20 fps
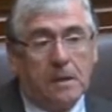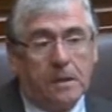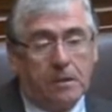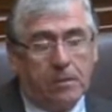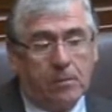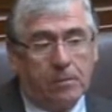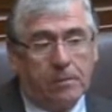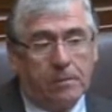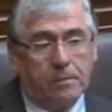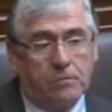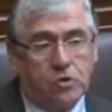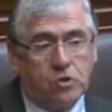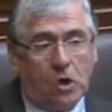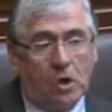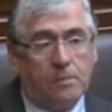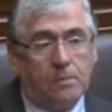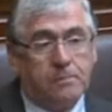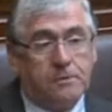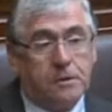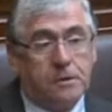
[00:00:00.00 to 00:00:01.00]
the number of
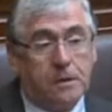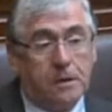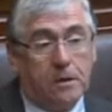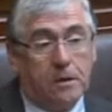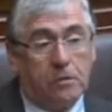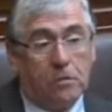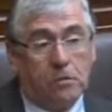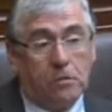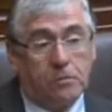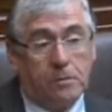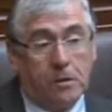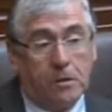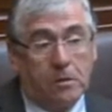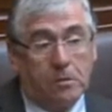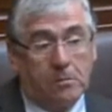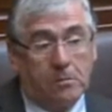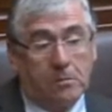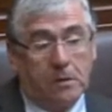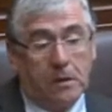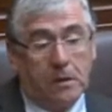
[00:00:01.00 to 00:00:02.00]
jobs, and you know, as
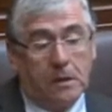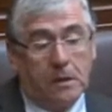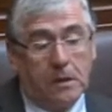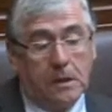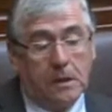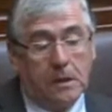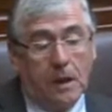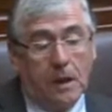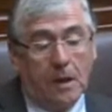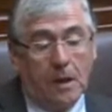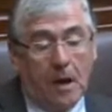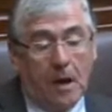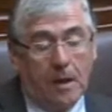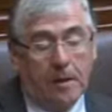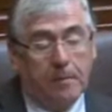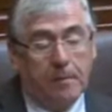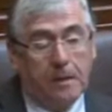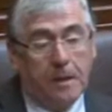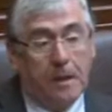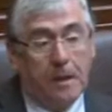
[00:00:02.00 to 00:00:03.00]
we the
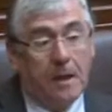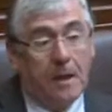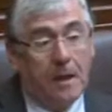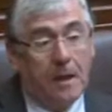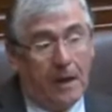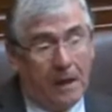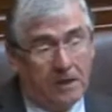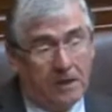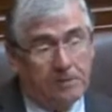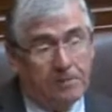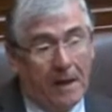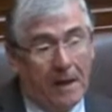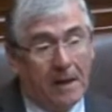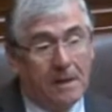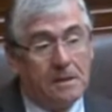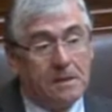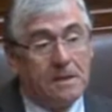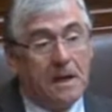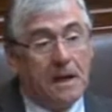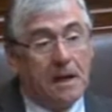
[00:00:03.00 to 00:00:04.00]
economy
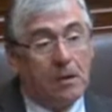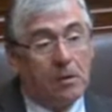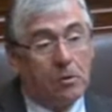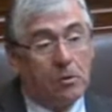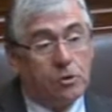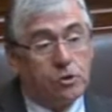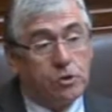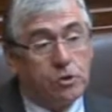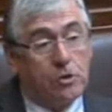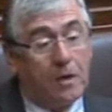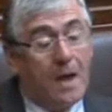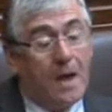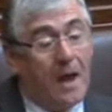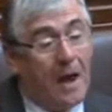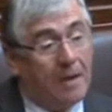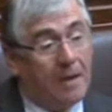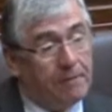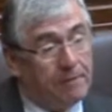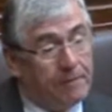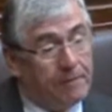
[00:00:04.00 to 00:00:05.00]
expands, agriculture
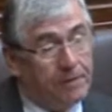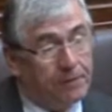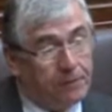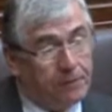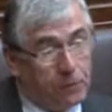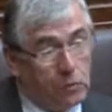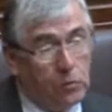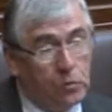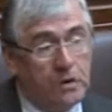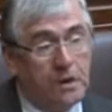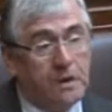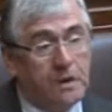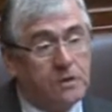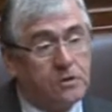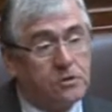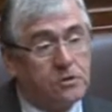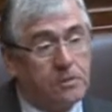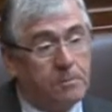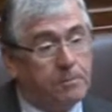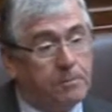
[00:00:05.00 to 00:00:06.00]
and the food
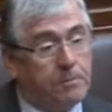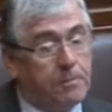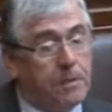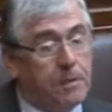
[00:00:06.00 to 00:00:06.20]
industry.